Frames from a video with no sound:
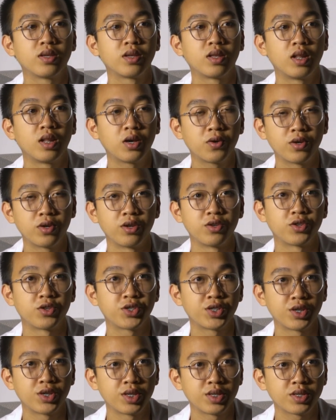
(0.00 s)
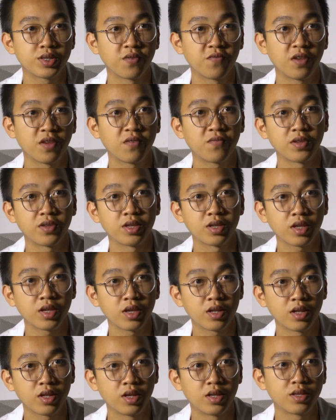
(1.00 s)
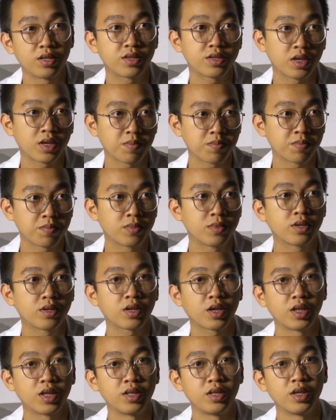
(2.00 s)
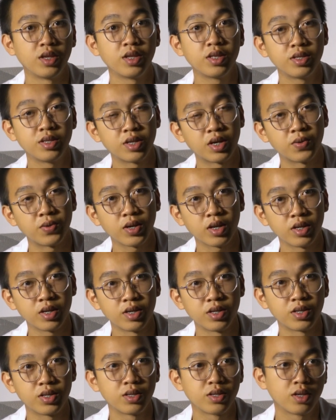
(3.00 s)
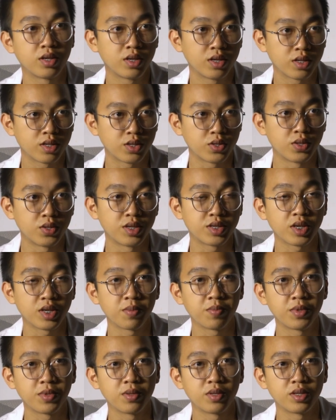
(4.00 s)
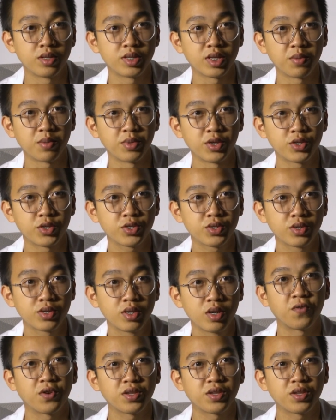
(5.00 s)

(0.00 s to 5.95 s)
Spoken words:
lower your chance of having a kid, and some can indirectly do the same damage. For